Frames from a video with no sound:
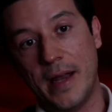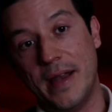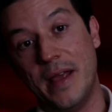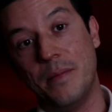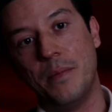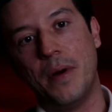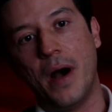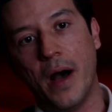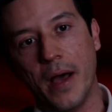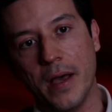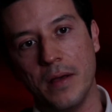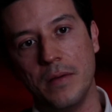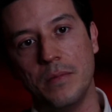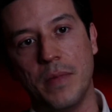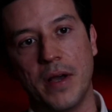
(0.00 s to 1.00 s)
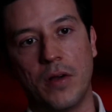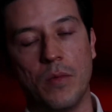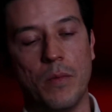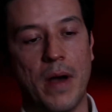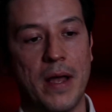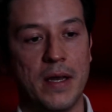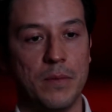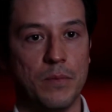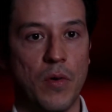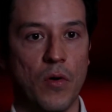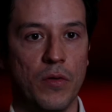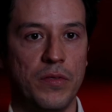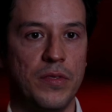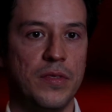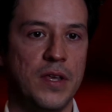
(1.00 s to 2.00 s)
an empire by combining
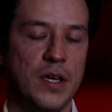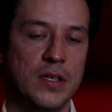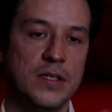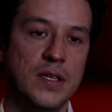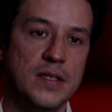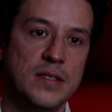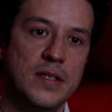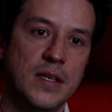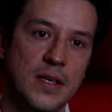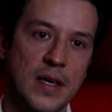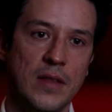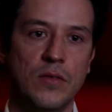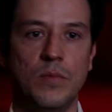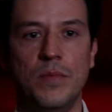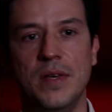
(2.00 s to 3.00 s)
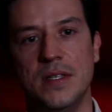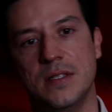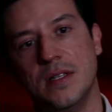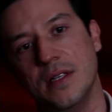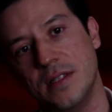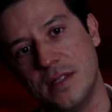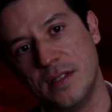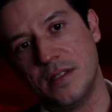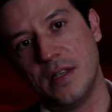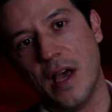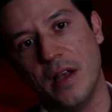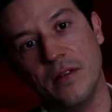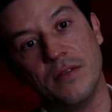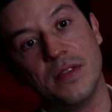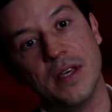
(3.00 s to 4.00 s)
both the artistic and the business
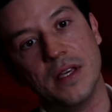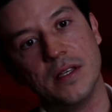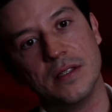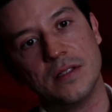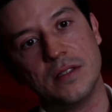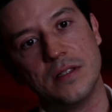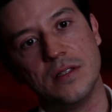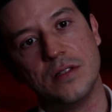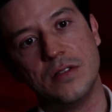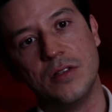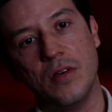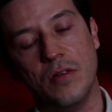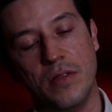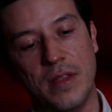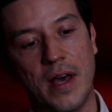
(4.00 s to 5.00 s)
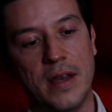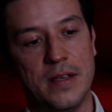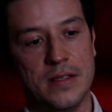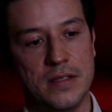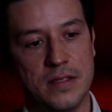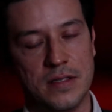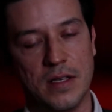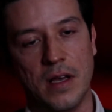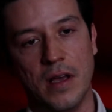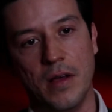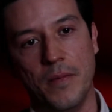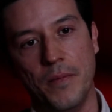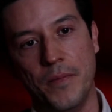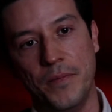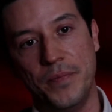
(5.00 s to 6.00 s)
side of things. So that
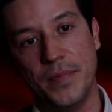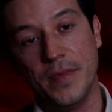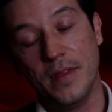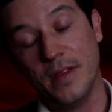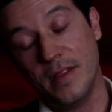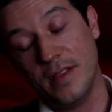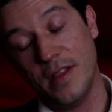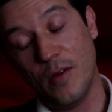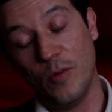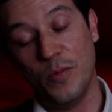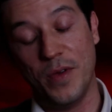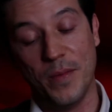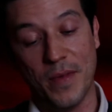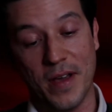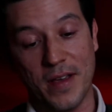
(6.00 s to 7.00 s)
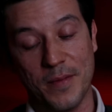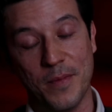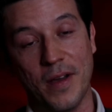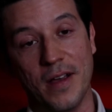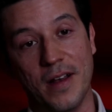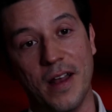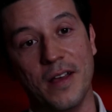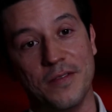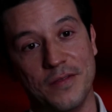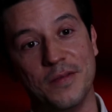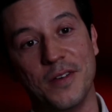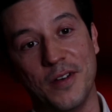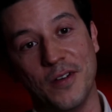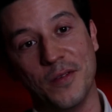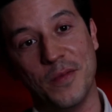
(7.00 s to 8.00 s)
would be my life,
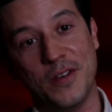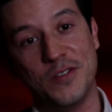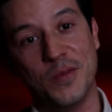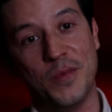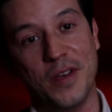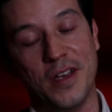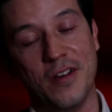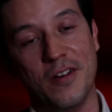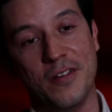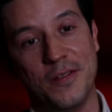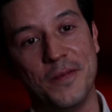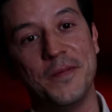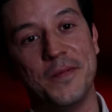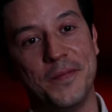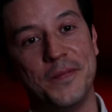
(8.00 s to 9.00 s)
my superhero.